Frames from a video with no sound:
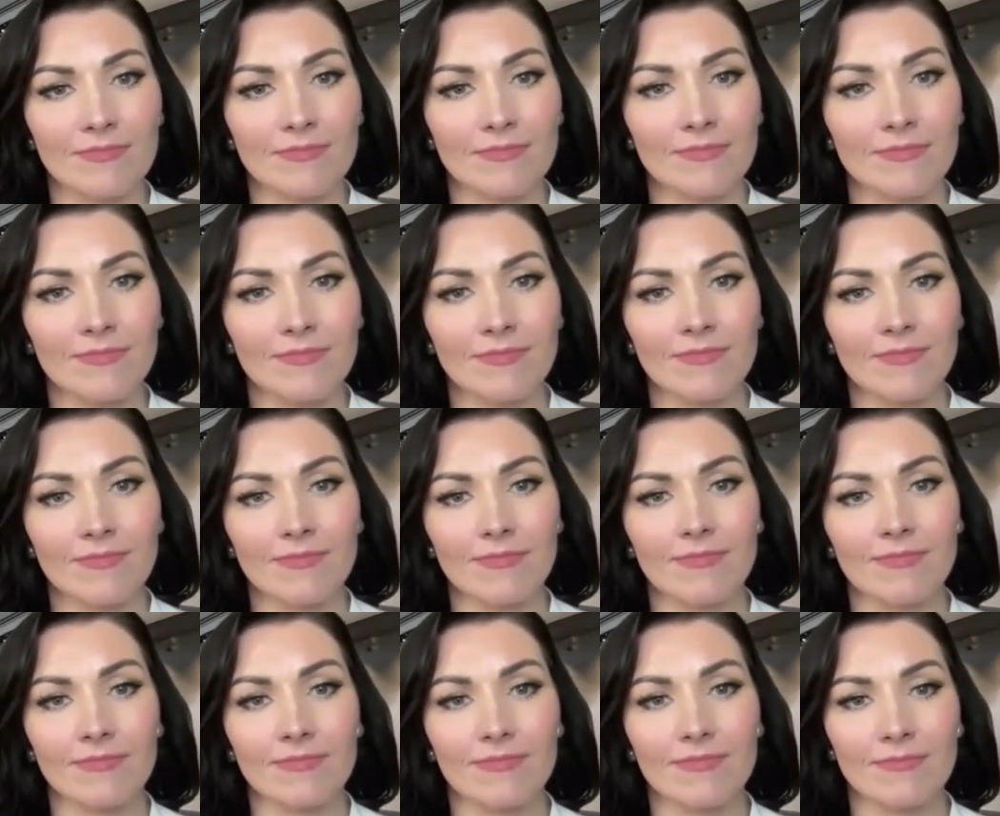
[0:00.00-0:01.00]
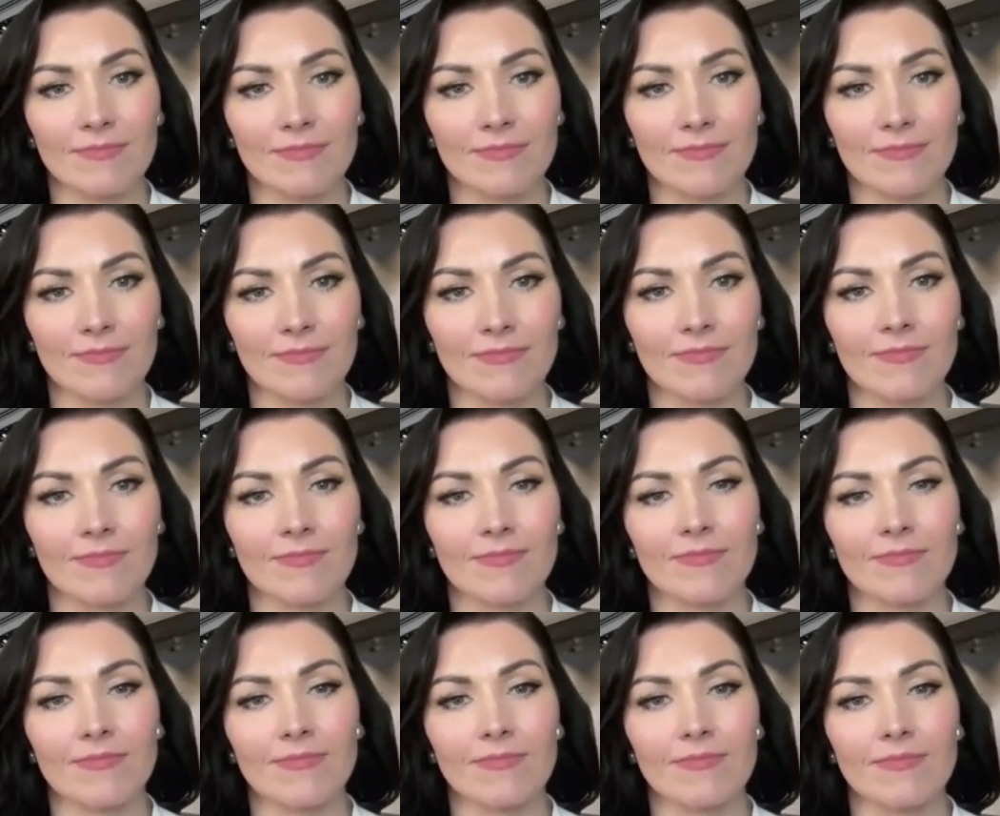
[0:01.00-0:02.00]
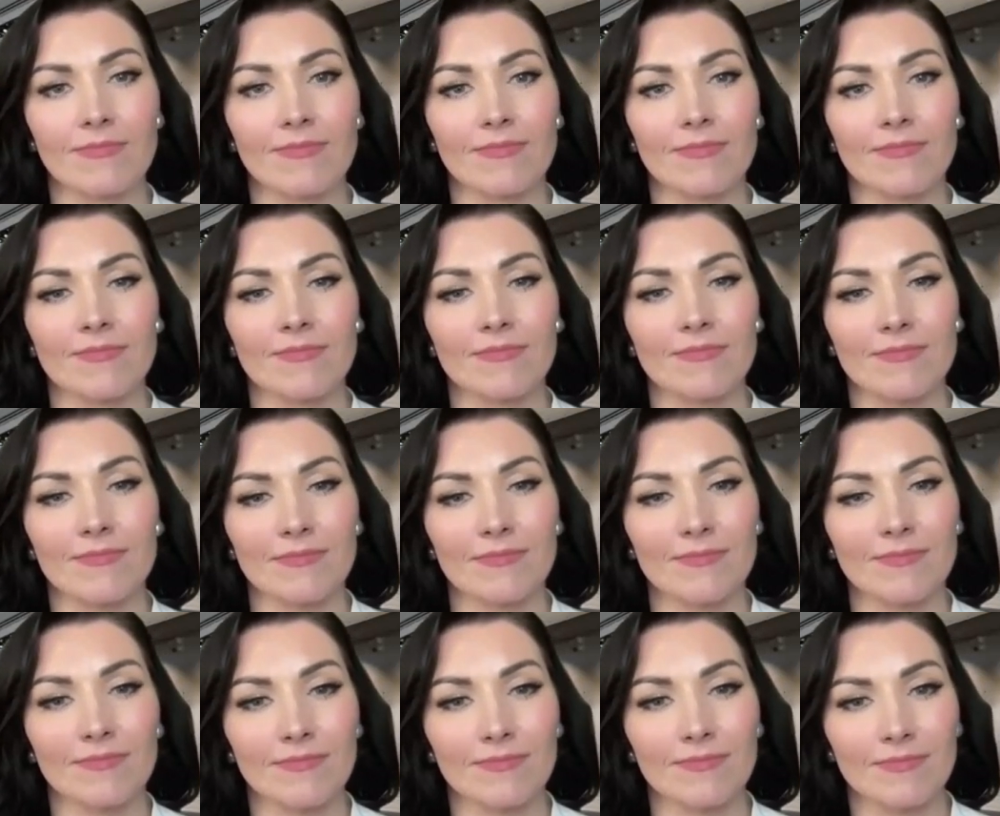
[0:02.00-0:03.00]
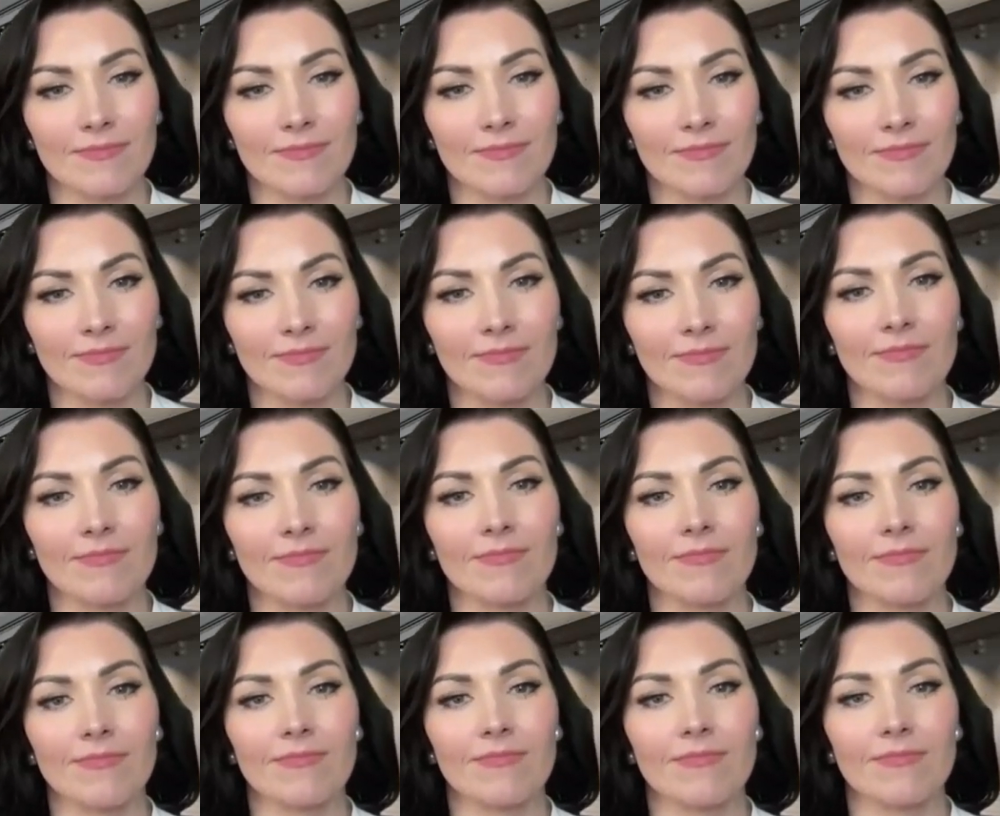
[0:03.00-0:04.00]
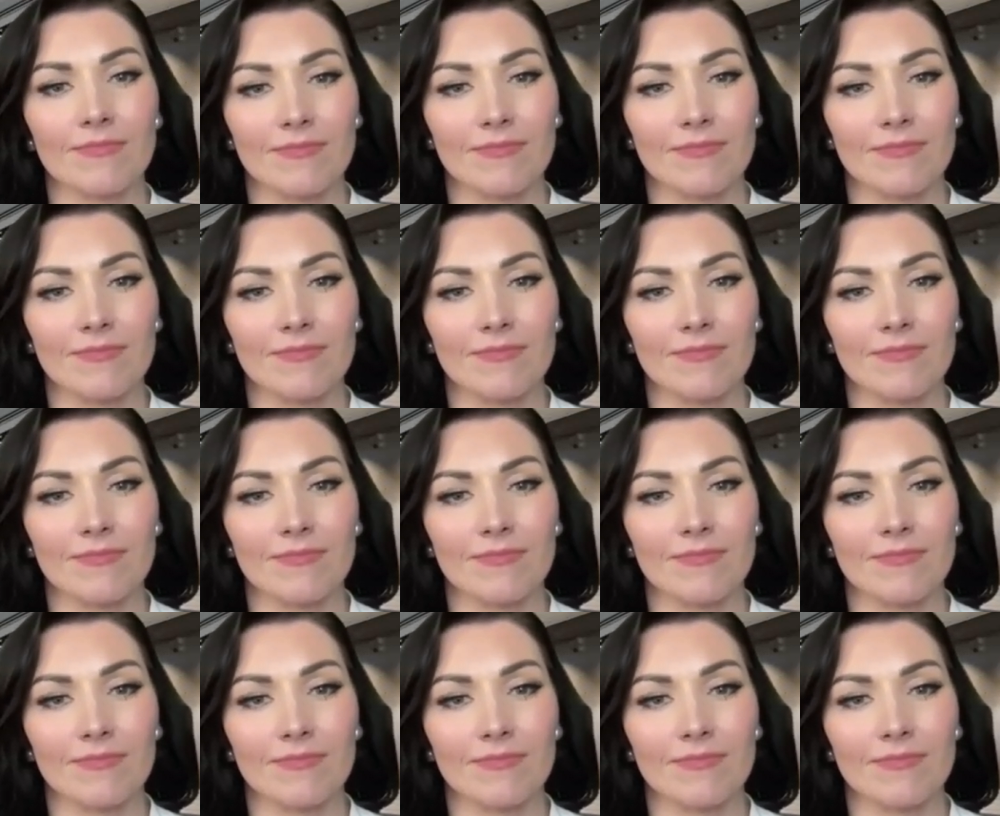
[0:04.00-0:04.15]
No words are spoken by the person on screen.